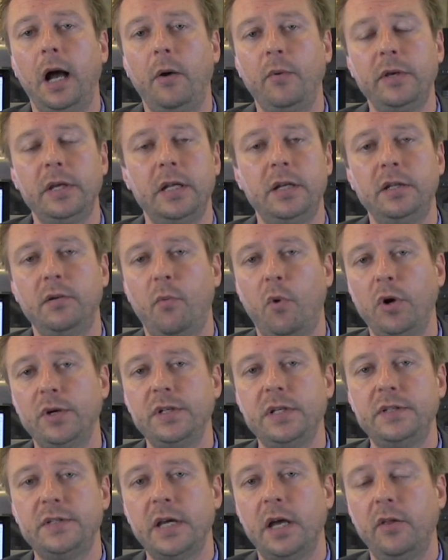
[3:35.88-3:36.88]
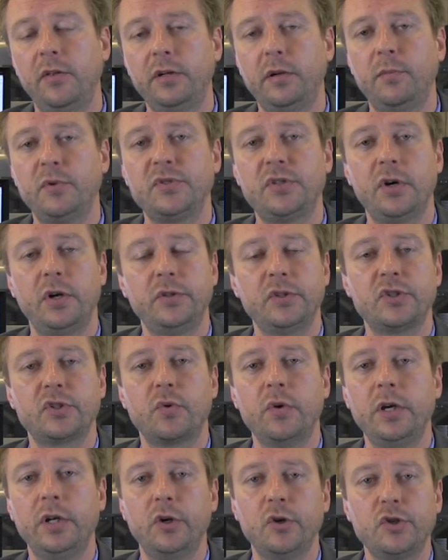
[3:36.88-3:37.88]
We can get into more detail. The numbers are on the
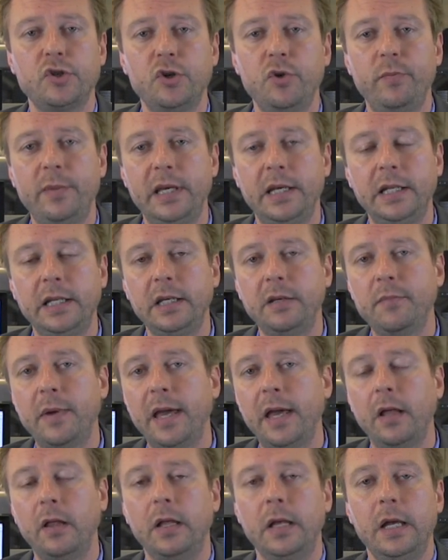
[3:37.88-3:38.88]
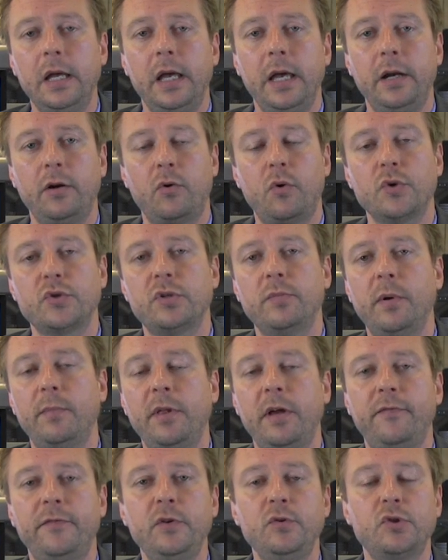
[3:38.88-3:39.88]
screen, or shoot me an email. And of course,
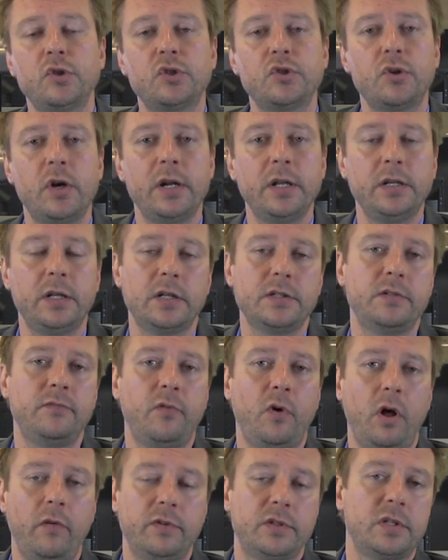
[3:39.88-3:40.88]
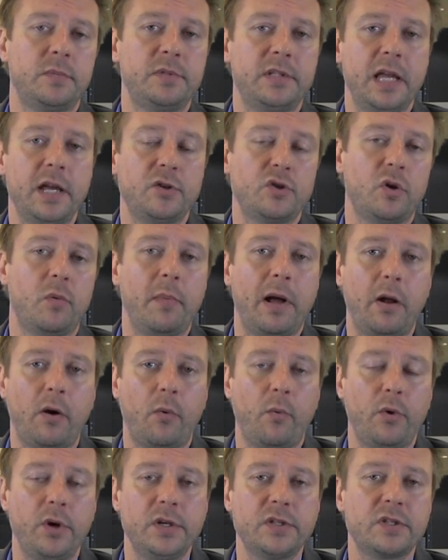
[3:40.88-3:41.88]
remember that futures trading does involve a substantial
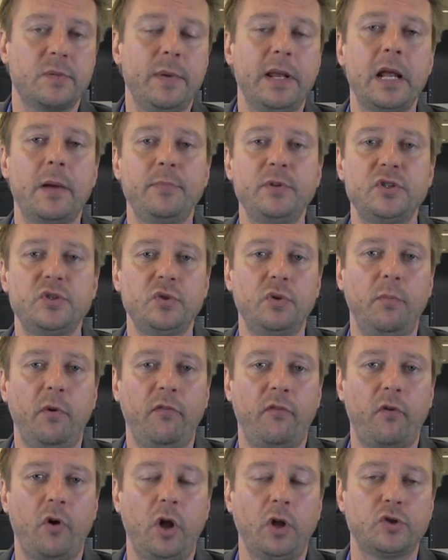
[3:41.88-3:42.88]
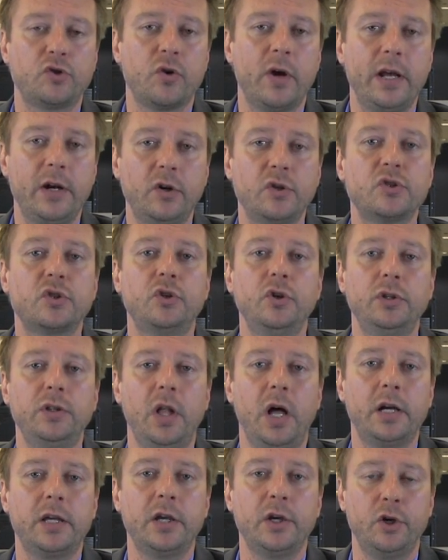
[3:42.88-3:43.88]
amount of risk. May not be suitable for all traders. Good
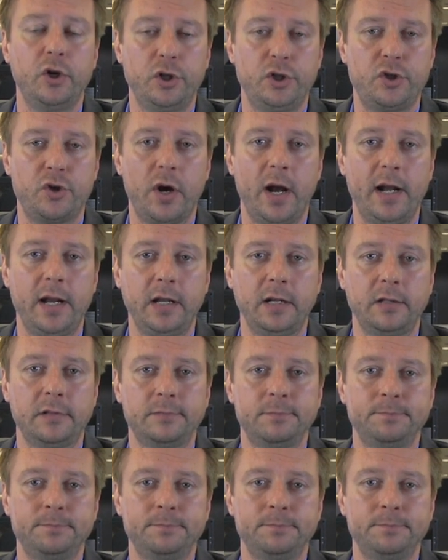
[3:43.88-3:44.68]
luck and good trading.